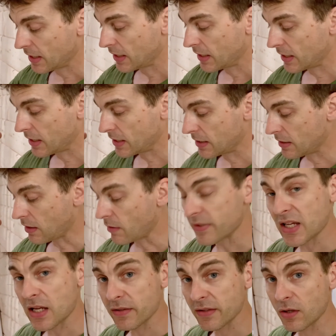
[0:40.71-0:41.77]
And I
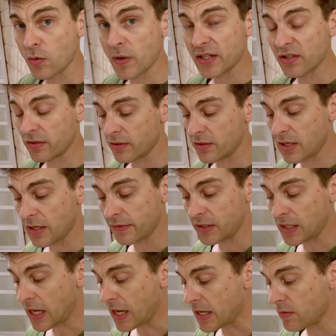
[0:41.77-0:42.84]
was asked the question the other
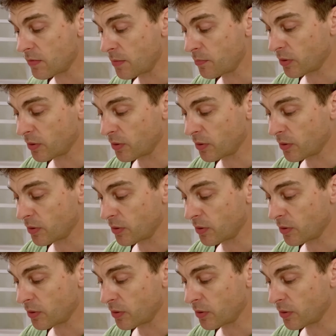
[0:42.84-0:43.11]
day when